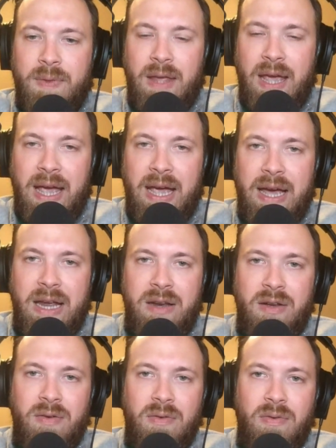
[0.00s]

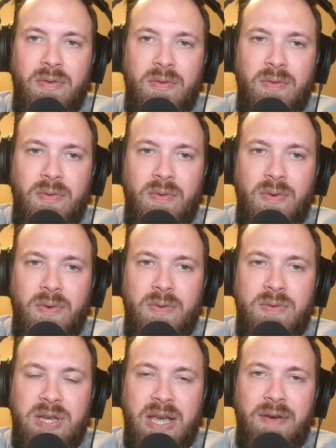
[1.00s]
and
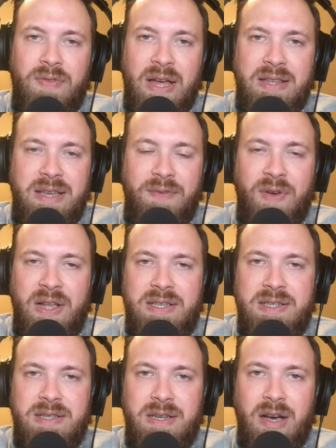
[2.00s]
to give that
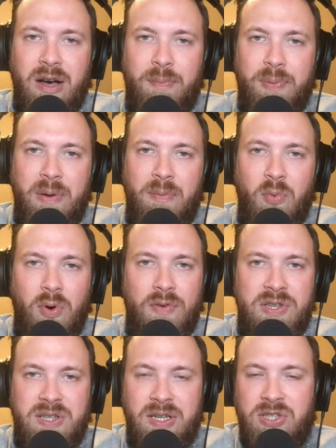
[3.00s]
defense a bit more of a
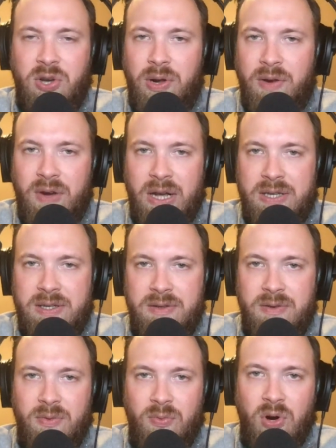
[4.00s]
stick-to-itiveness
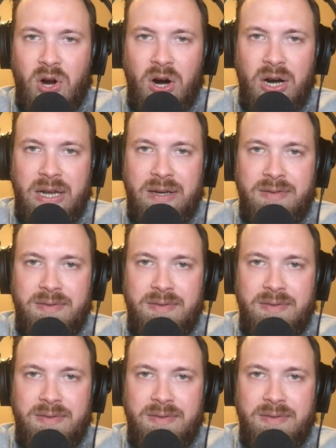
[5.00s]
regarding